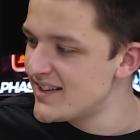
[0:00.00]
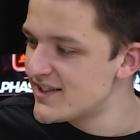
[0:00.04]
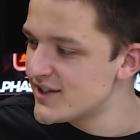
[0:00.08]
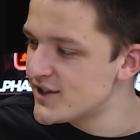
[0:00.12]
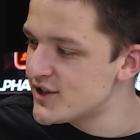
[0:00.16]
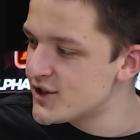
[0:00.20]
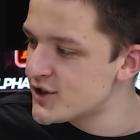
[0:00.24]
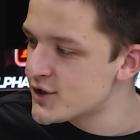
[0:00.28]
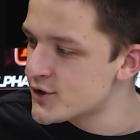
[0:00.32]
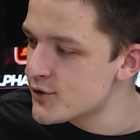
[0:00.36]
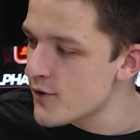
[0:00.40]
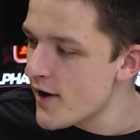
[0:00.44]
so
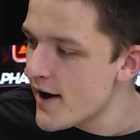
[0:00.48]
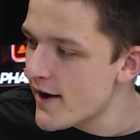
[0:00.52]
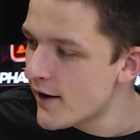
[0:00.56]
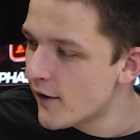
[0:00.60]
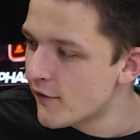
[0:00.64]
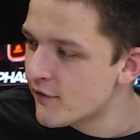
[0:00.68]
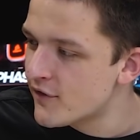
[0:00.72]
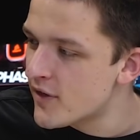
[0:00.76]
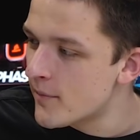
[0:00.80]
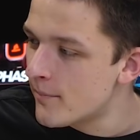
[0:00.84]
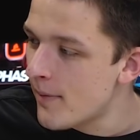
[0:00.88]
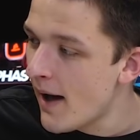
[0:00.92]
straight
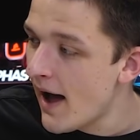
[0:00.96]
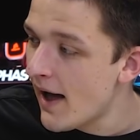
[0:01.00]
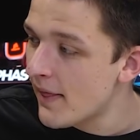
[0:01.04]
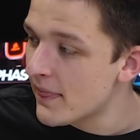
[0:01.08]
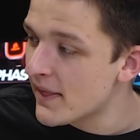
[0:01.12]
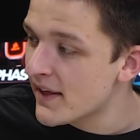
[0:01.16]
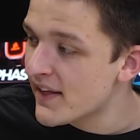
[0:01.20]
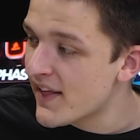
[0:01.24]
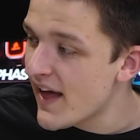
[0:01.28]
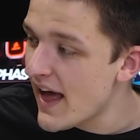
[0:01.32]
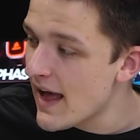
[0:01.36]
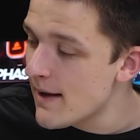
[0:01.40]
off the bat
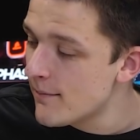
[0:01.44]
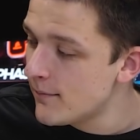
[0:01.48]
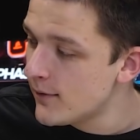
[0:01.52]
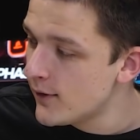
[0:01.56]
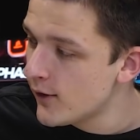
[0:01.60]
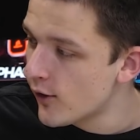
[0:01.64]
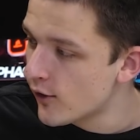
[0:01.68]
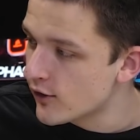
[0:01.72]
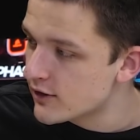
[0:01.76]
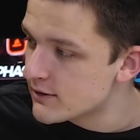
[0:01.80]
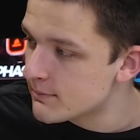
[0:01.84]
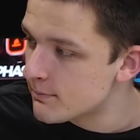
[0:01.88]
the game
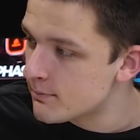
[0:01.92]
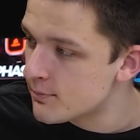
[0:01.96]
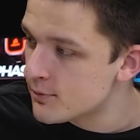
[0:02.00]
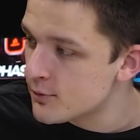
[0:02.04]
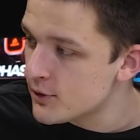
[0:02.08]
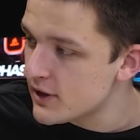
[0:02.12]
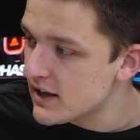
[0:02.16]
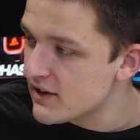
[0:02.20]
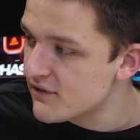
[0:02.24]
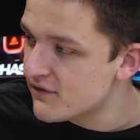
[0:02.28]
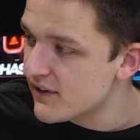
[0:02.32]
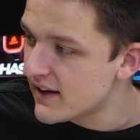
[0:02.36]
looks
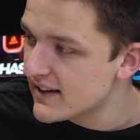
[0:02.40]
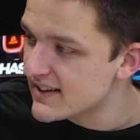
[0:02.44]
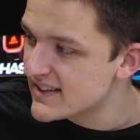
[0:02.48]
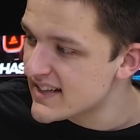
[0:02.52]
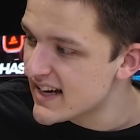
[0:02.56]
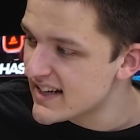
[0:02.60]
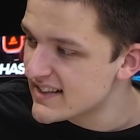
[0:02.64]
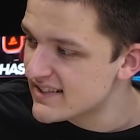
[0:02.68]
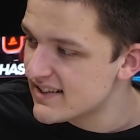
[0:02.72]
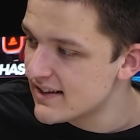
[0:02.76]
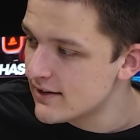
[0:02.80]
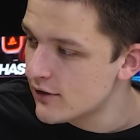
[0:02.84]
pretty
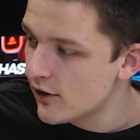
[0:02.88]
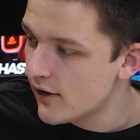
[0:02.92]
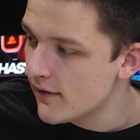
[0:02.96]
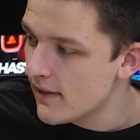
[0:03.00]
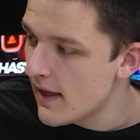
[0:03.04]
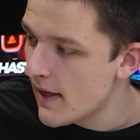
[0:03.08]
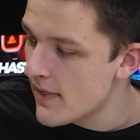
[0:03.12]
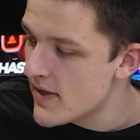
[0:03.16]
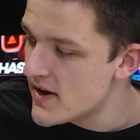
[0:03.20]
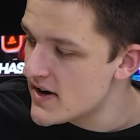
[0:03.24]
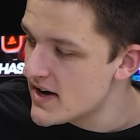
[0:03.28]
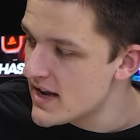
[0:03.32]
fantastic. Look at
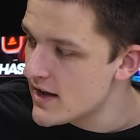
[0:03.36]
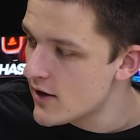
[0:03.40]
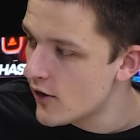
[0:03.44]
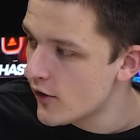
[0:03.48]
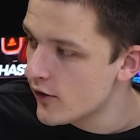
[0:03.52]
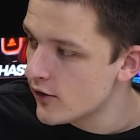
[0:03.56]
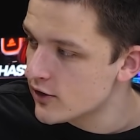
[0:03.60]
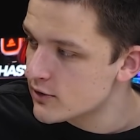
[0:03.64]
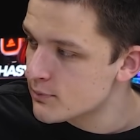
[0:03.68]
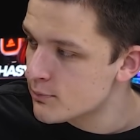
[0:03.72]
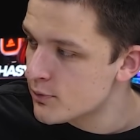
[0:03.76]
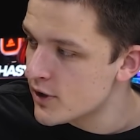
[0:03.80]
that, the
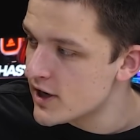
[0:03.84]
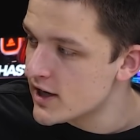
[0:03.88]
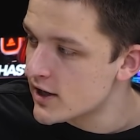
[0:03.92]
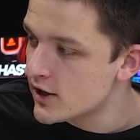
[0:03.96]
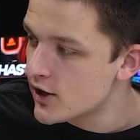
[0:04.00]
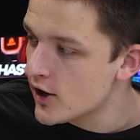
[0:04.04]
neon looks pretty